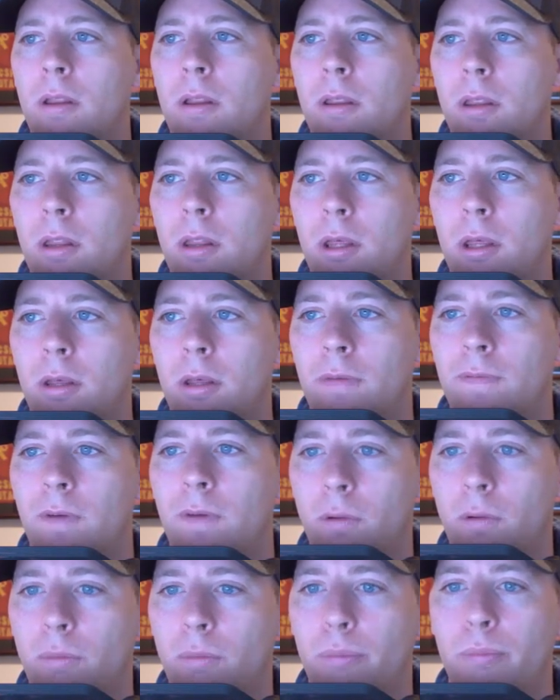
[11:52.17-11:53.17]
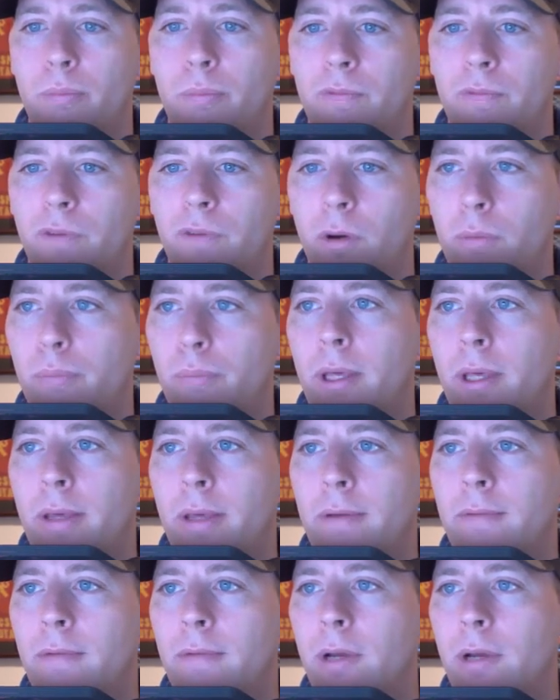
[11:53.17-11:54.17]
the phone
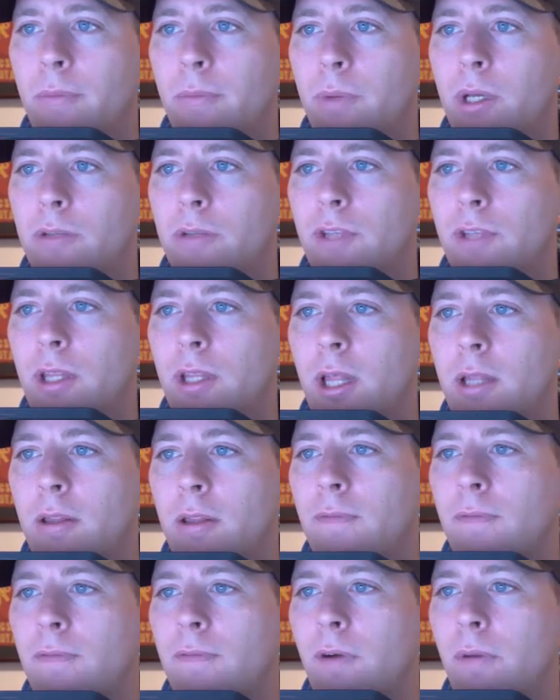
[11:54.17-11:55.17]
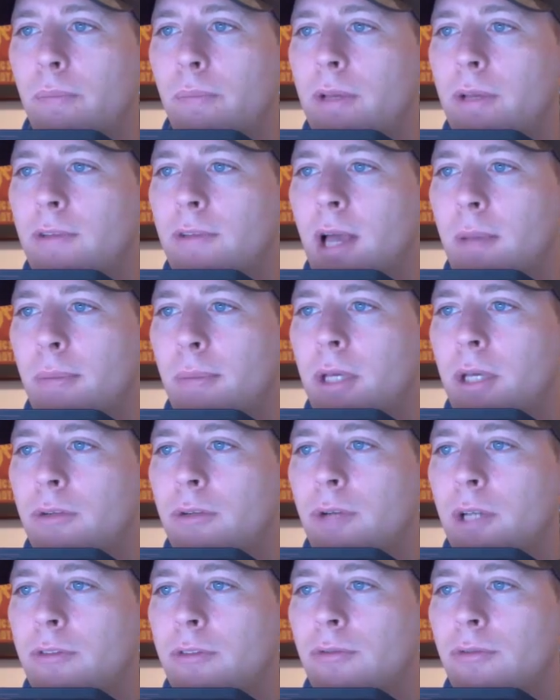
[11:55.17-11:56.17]
B, right? We can see that phone B's IP
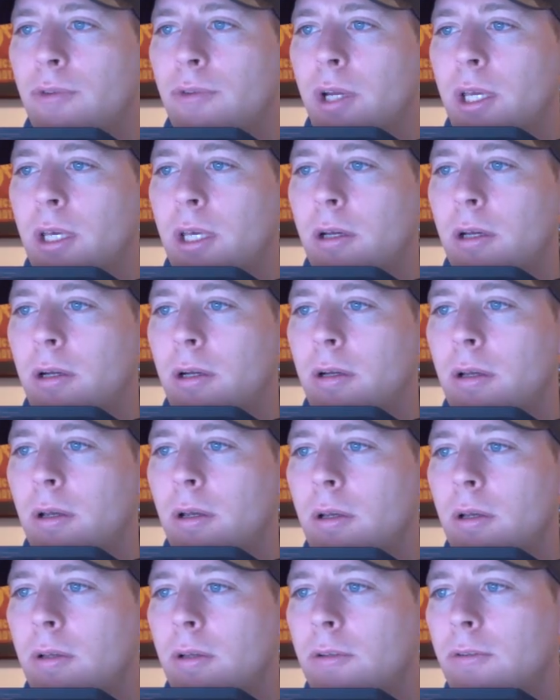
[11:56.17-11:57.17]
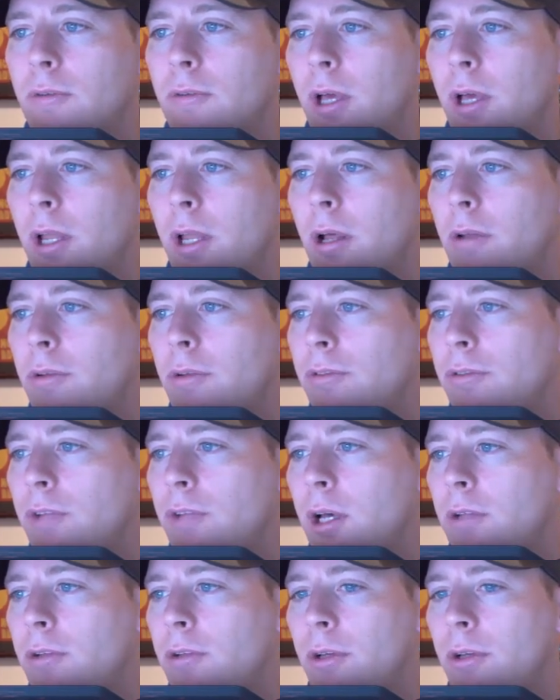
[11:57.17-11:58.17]
address is right here, and I'll do
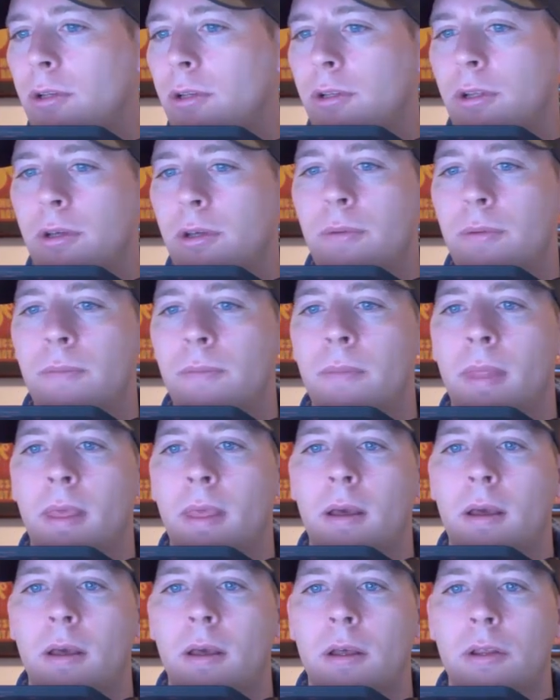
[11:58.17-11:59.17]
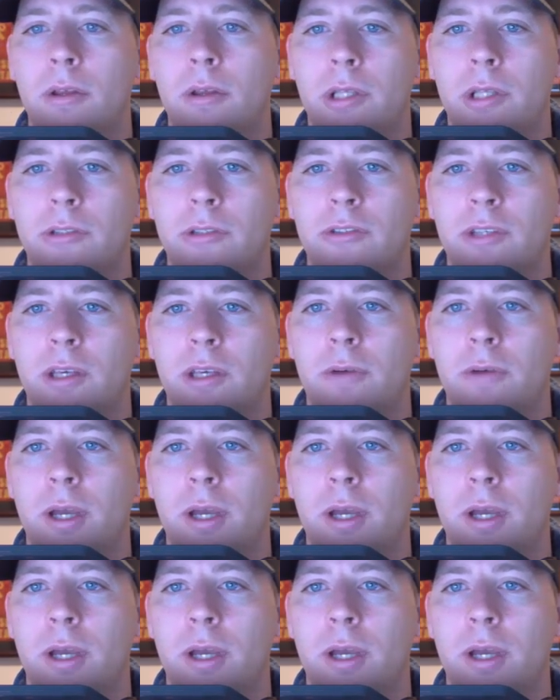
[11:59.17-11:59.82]
style token 2. You can see